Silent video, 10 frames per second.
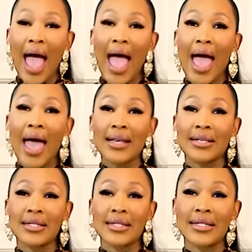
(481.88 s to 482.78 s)

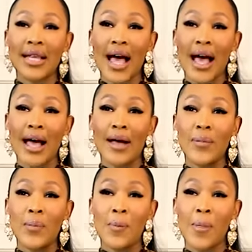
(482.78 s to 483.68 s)
And
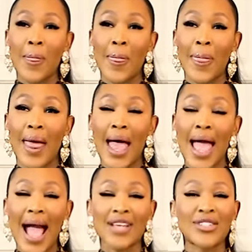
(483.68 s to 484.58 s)

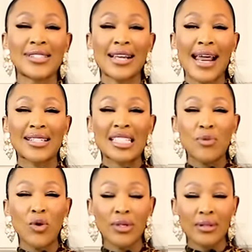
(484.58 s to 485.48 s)
I just see, like,
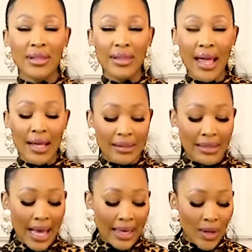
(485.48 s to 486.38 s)
small little things,
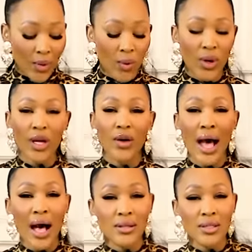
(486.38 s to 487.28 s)
like, he wouldn't want to go
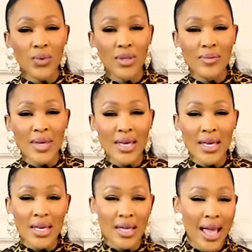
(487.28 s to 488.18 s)
out with
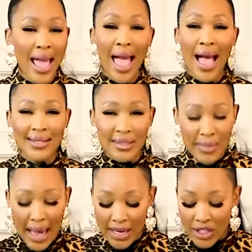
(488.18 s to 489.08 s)
me as
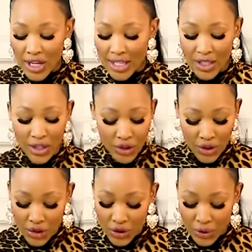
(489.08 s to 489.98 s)
much as he
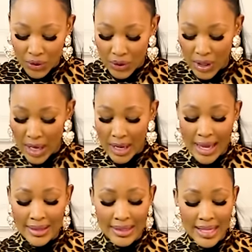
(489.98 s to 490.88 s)
used to.
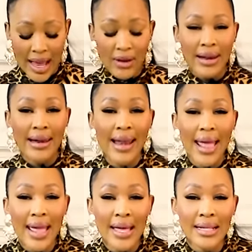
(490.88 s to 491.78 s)
He'd stay out
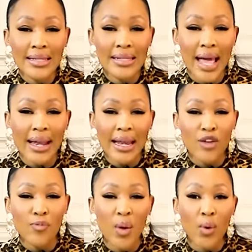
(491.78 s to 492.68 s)
late and
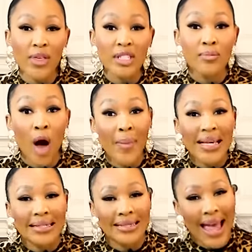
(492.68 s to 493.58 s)
leave me with his mom and